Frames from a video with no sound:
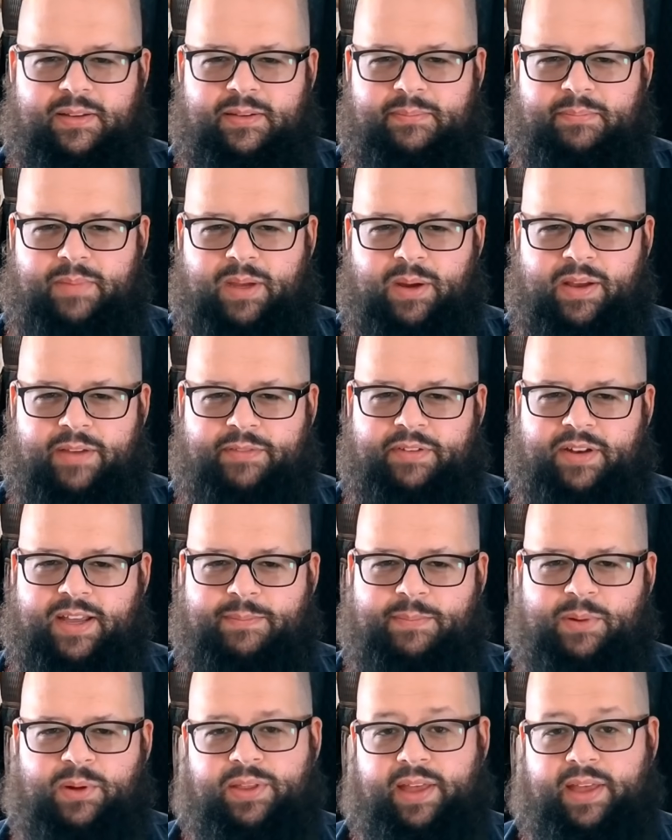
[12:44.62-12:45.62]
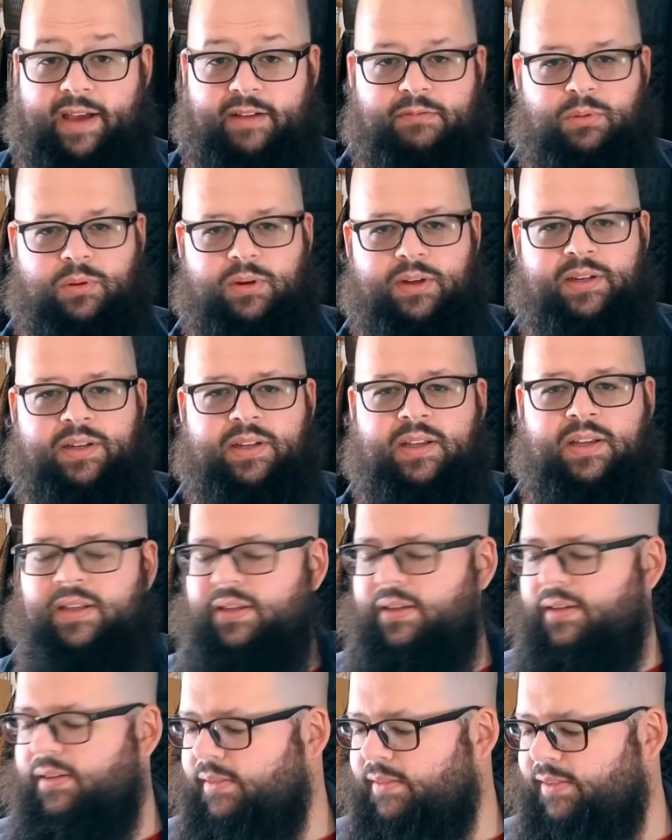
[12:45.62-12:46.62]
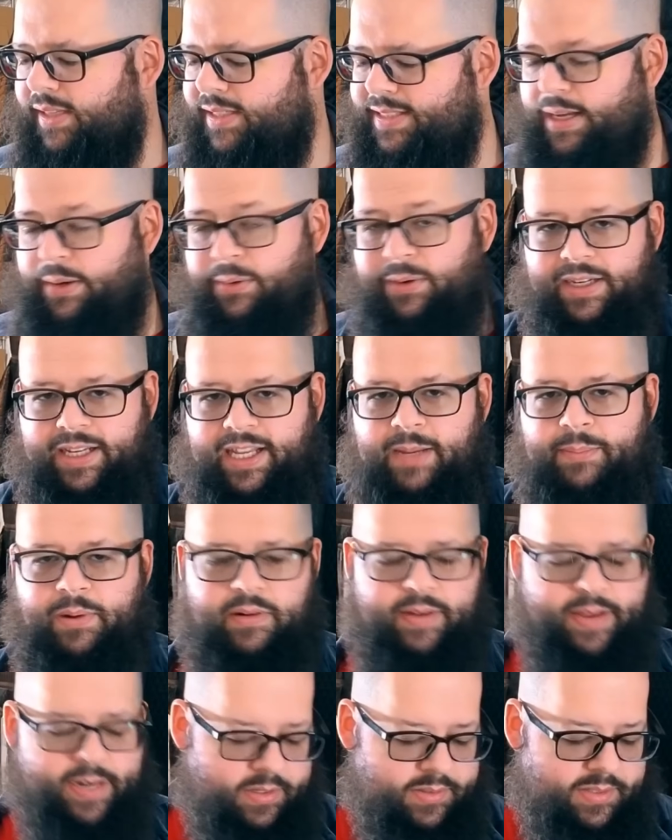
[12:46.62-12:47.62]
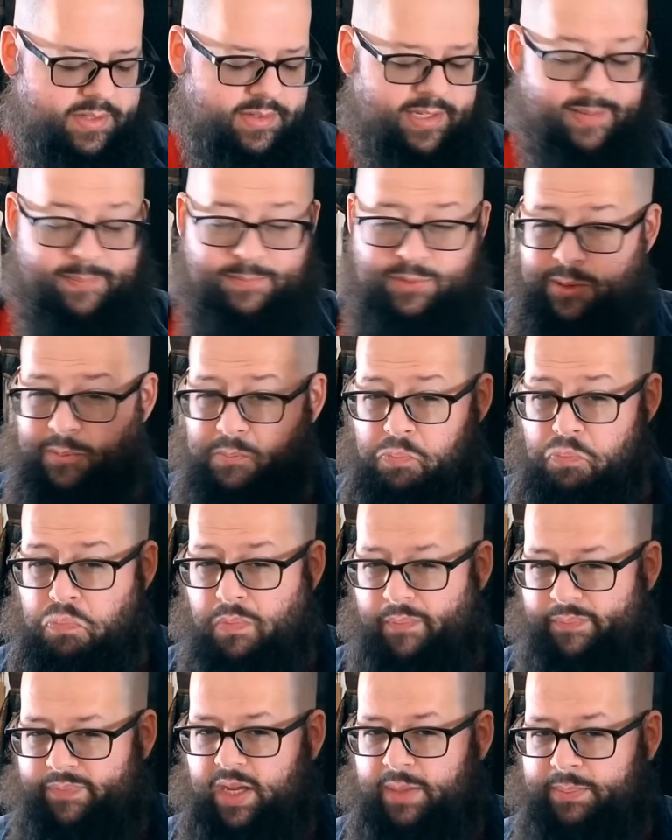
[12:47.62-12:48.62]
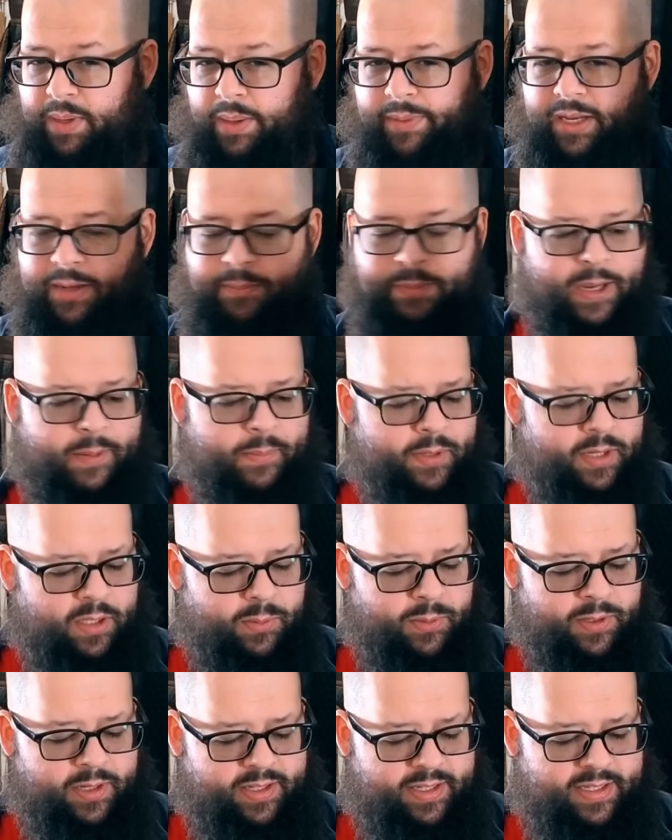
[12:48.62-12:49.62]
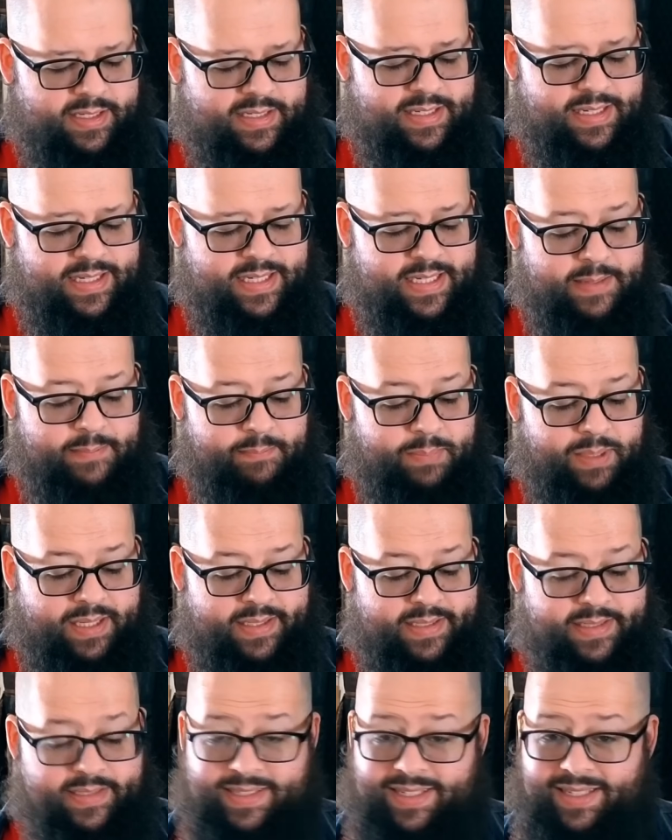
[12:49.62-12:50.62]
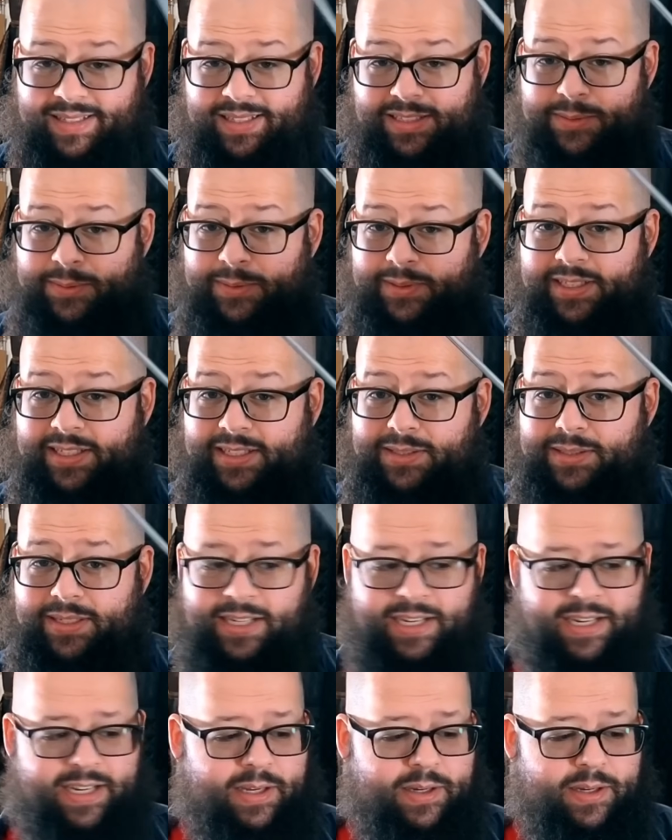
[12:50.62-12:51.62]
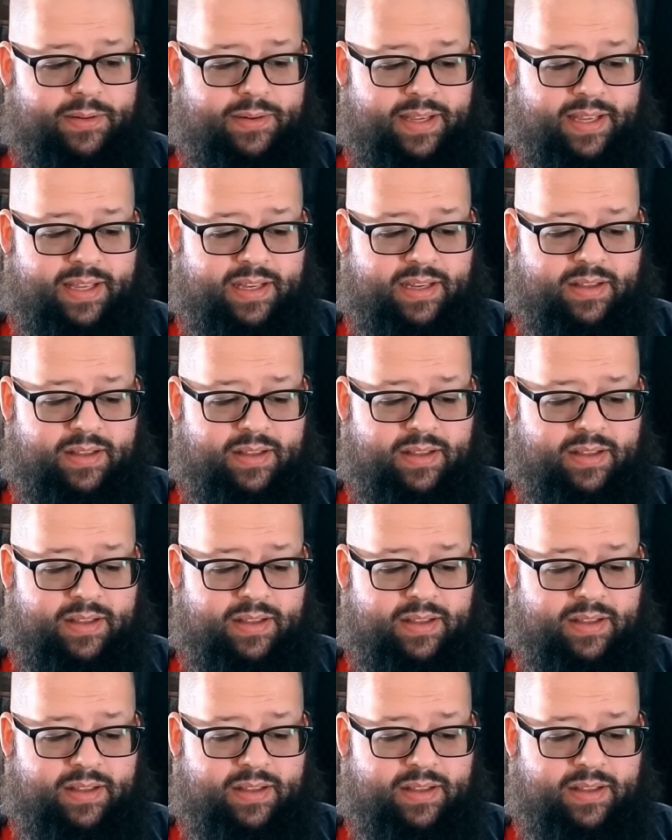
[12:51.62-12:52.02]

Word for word: Uh, my wife and I both have one because I wanted to keep our radios the same. So I'm probably going to pick up another one of these because that's a really nice radio.